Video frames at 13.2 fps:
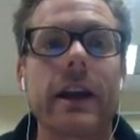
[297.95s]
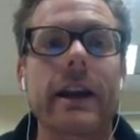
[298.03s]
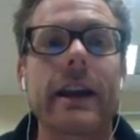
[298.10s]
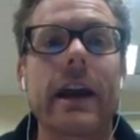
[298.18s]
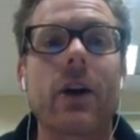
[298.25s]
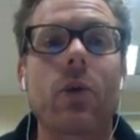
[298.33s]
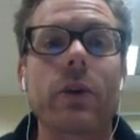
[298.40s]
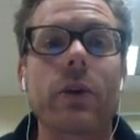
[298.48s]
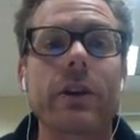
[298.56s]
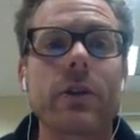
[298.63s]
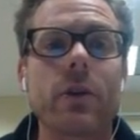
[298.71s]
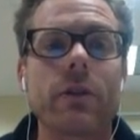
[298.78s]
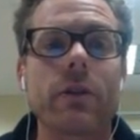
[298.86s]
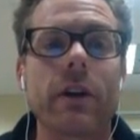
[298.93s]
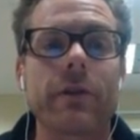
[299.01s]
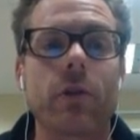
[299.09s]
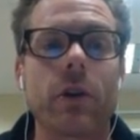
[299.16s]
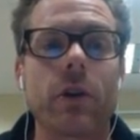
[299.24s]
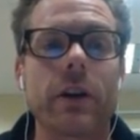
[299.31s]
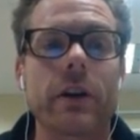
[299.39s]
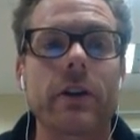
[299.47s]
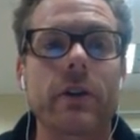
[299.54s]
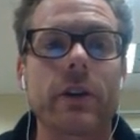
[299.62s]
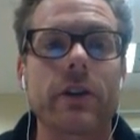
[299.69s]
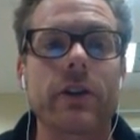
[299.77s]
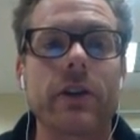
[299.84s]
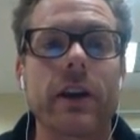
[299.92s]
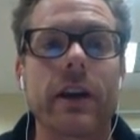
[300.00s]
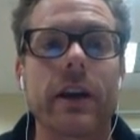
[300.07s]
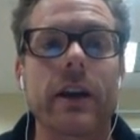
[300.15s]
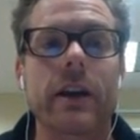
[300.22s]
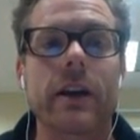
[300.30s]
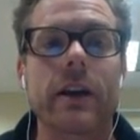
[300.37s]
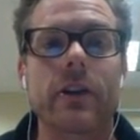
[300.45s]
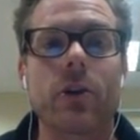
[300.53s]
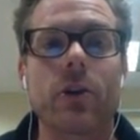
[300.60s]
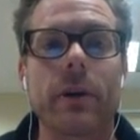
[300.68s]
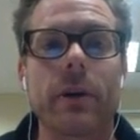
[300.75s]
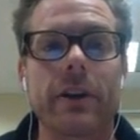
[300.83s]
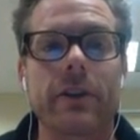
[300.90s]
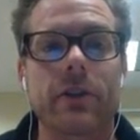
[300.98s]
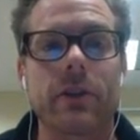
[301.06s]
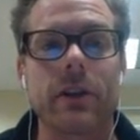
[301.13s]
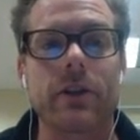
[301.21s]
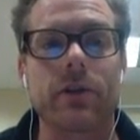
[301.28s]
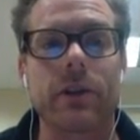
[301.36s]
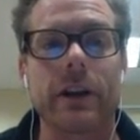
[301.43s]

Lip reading: Now, when you are ready for it, you can say, you go back to this right